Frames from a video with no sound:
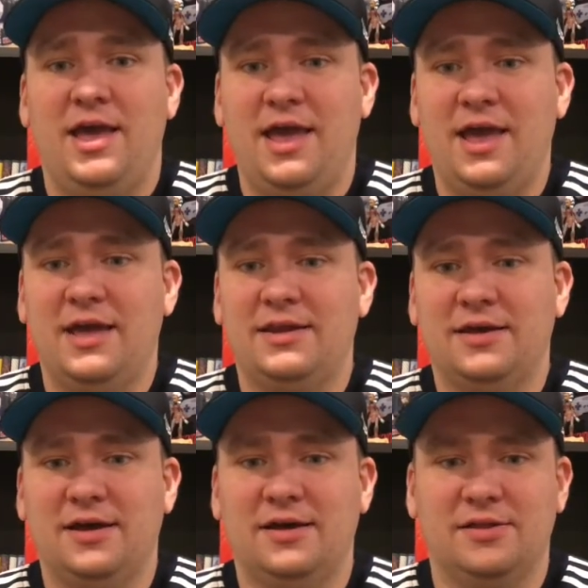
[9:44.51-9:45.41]
And
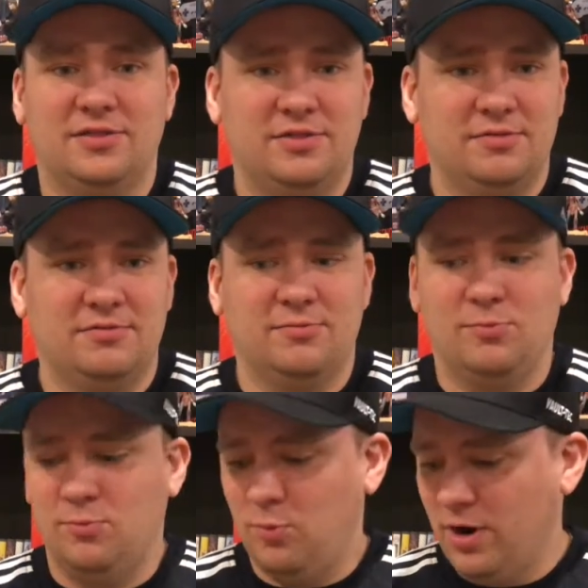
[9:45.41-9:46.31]

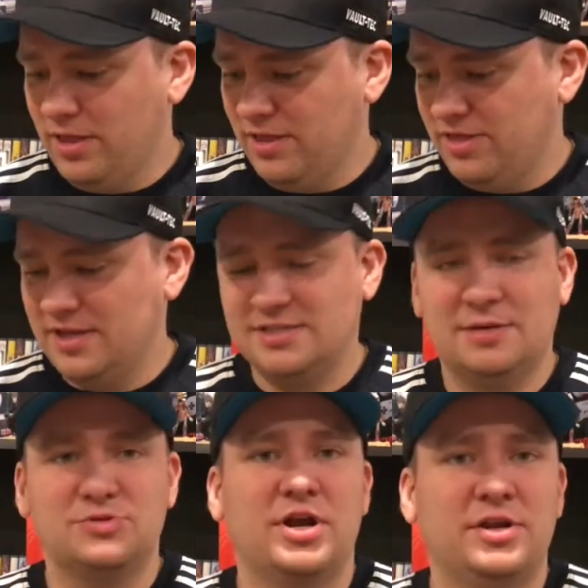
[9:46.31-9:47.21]
one of the things that
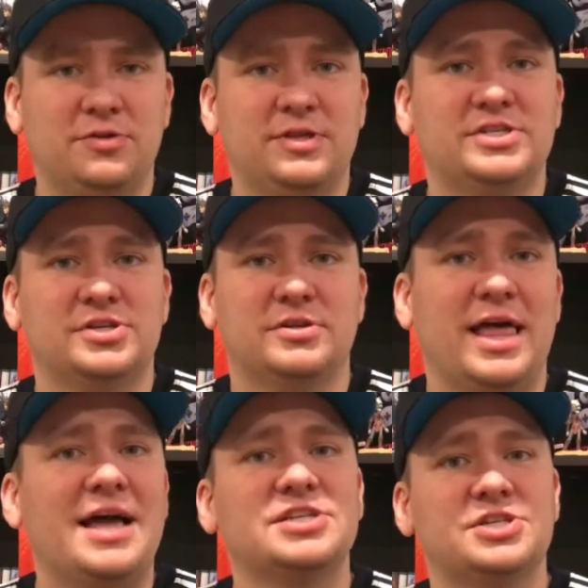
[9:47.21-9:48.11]
I'm trying to do this year,
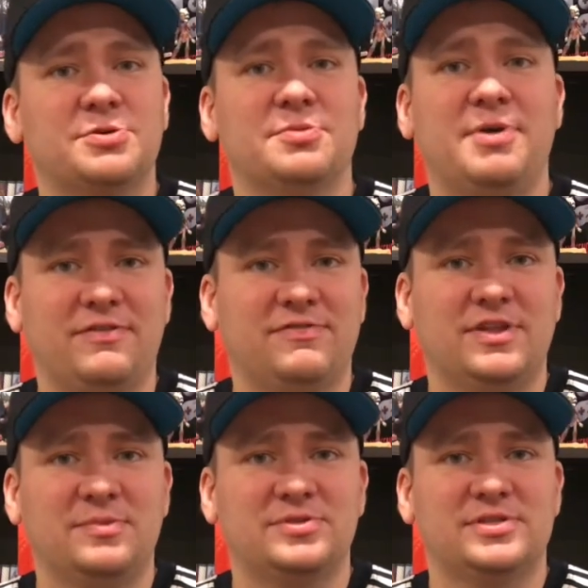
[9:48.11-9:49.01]
last year with my
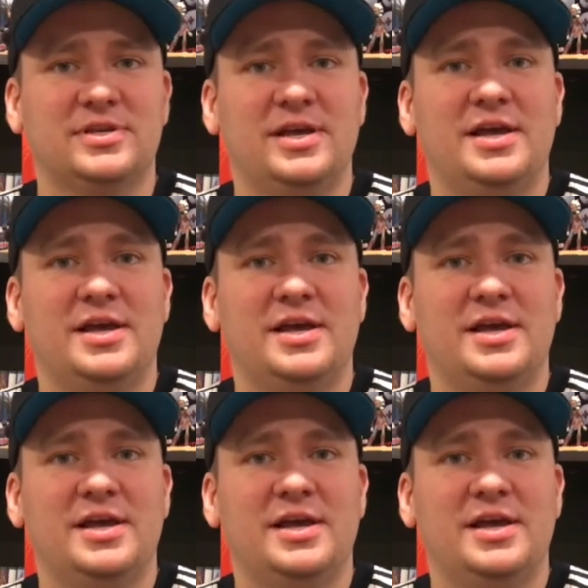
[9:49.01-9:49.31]
flips,